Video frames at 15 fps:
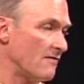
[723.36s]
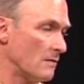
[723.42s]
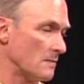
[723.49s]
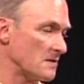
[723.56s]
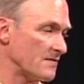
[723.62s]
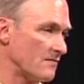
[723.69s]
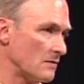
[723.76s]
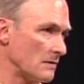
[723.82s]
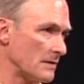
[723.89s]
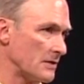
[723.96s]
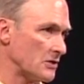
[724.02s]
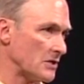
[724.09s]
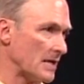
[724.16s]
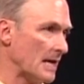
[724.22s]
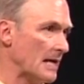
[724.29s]
forms of
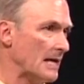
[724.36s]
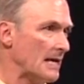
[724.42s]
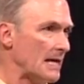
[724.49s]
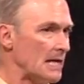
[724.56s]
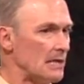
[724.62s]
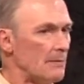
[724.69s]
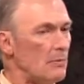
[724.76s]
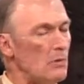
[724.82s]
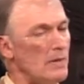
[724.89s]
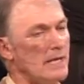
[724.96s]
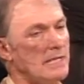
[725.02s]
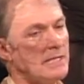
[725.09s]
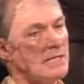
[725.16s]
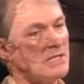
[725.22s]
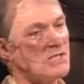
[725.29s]
religion. And the
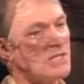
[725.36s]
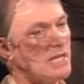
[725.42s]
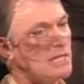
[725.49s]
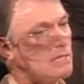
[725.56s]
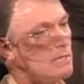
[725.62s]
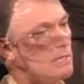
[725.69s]
point is that